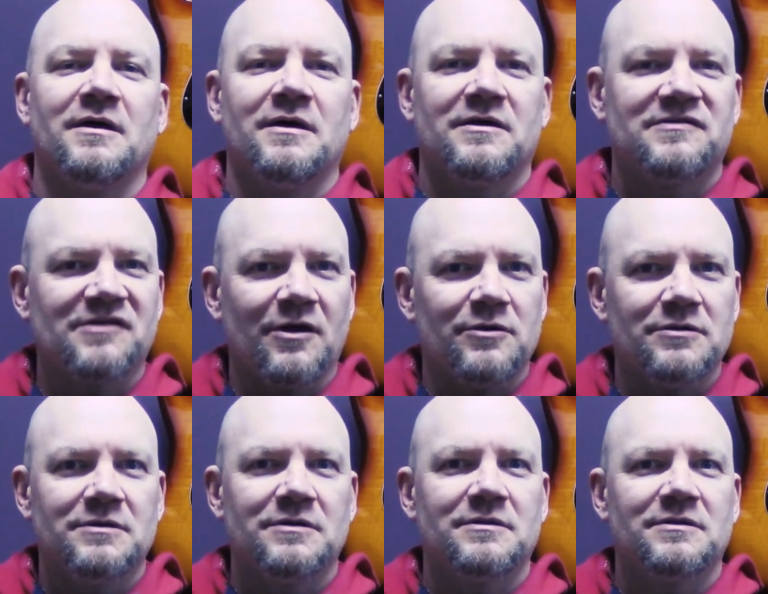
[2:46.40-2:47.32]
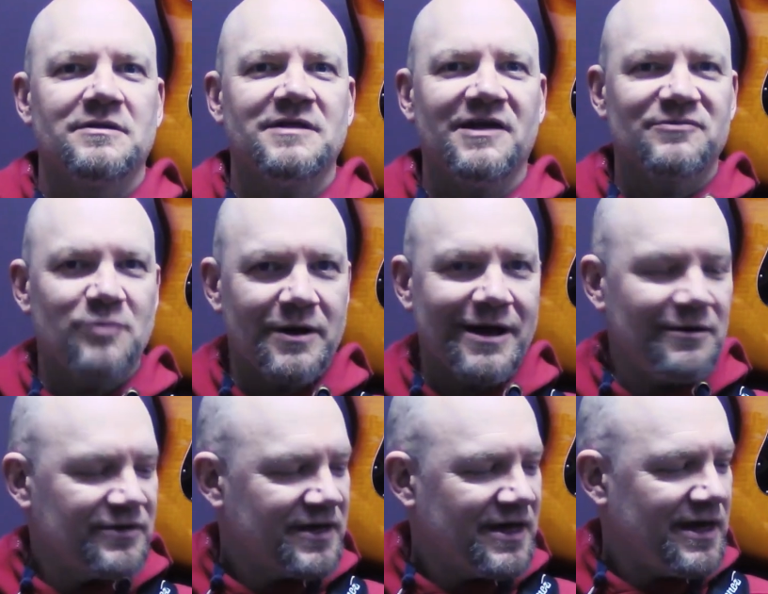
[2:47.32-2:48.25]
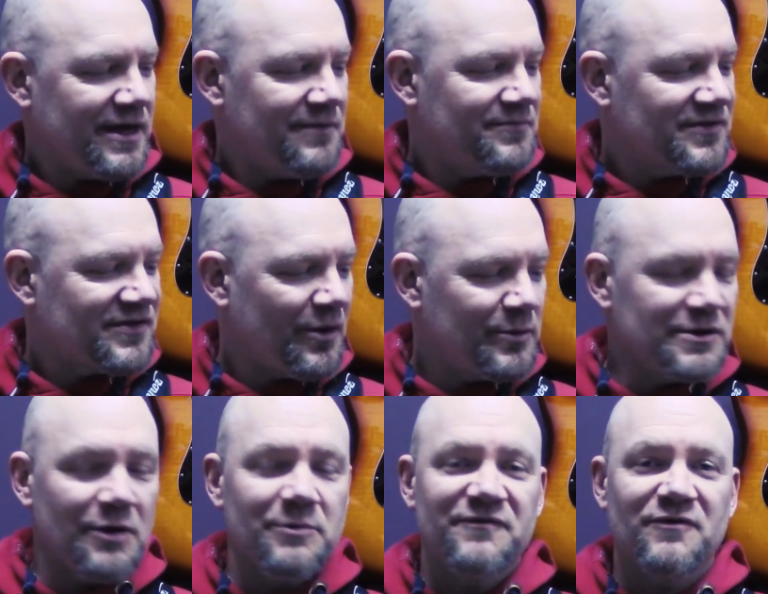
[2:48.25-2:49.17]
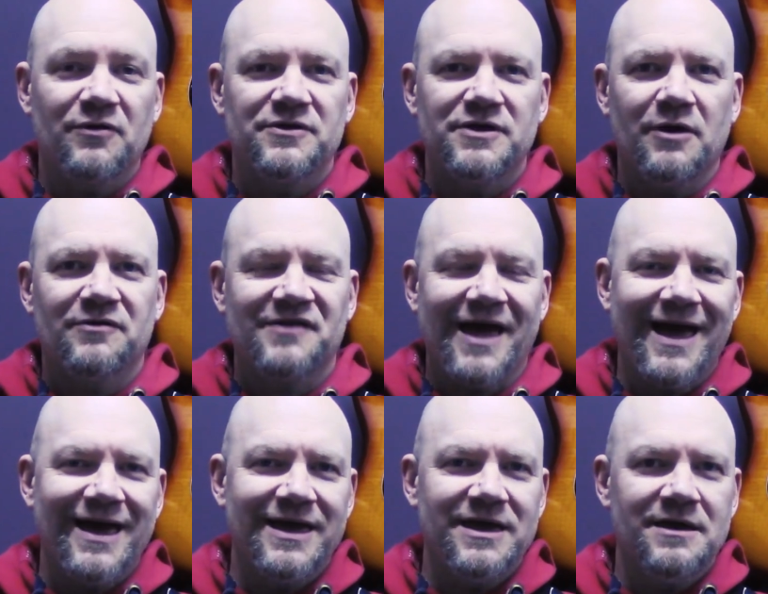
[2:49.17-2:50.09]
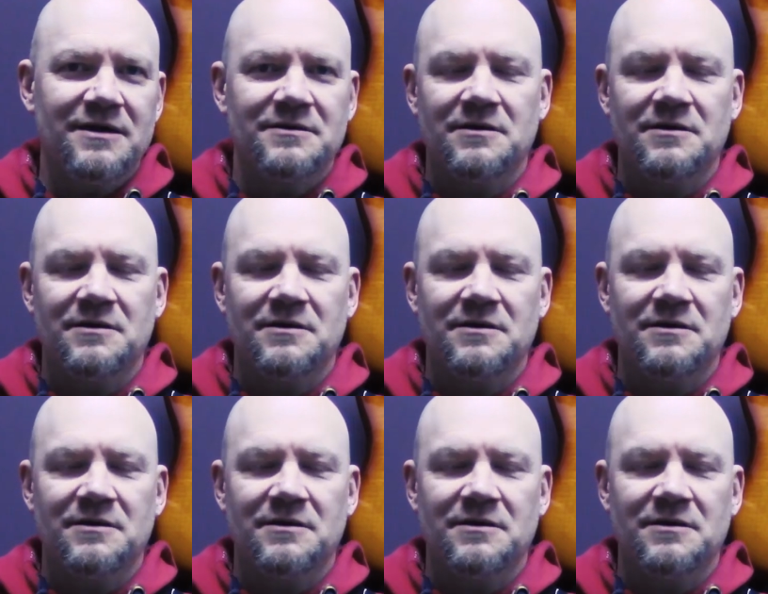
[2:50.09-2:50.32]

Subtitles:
So let's work out the key. So we know we've got the notes A,